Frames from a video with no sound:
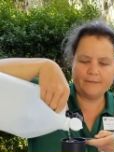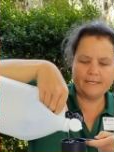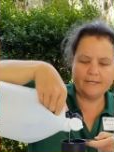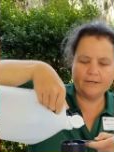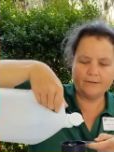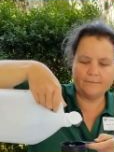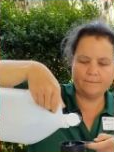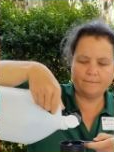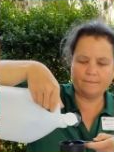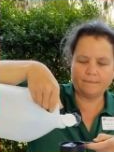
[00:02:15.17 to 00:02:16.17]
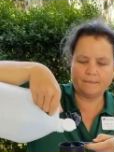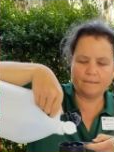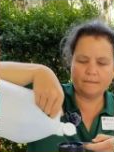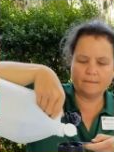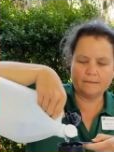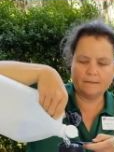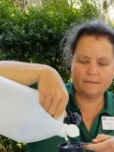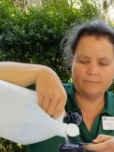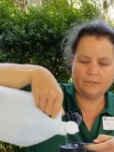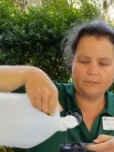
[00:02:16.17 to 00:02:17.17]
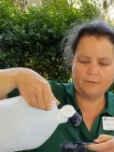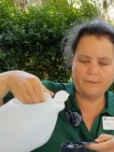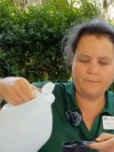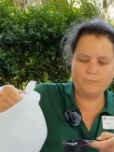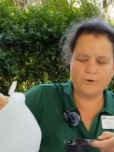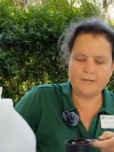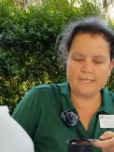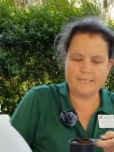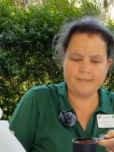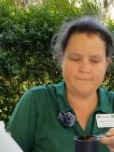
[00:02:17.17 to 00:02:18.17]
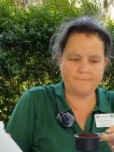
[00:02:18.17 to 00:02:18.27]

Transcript: here, a little bit more in.